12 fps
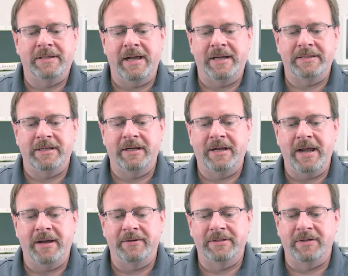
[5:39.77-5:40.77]
status
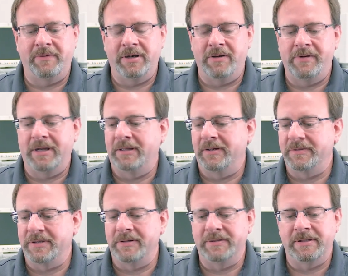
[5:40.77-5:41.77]
indicator so we don't get
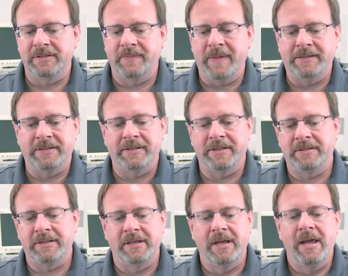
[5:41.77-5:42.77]
those nuisance
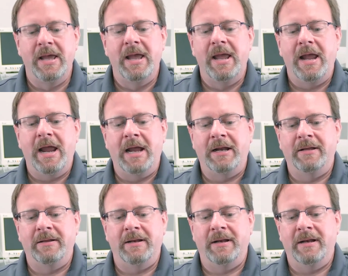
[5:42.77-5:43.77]
messages. And
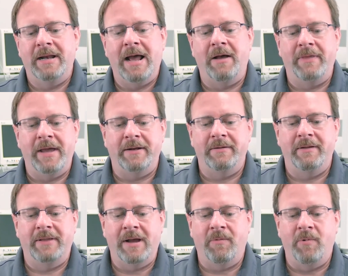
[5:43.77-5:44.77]
in, now that
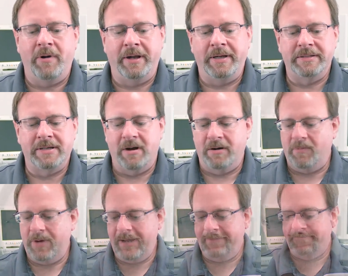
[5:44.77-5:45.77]
that warning has gone
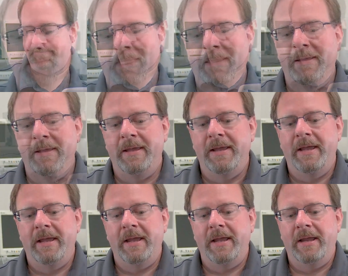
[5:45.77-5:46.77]
away.
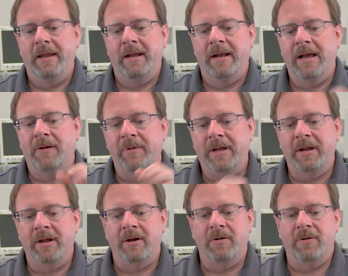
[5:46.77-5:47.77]
And now we
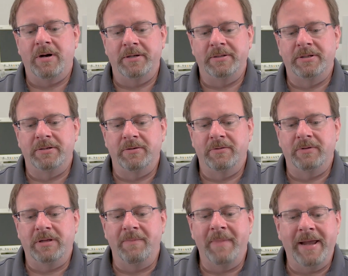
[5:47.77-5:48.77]
can go on to
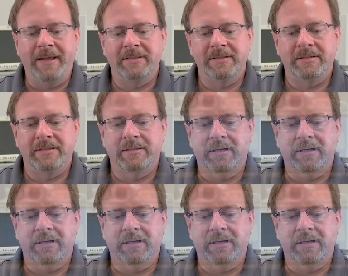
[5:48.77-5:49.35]
the mains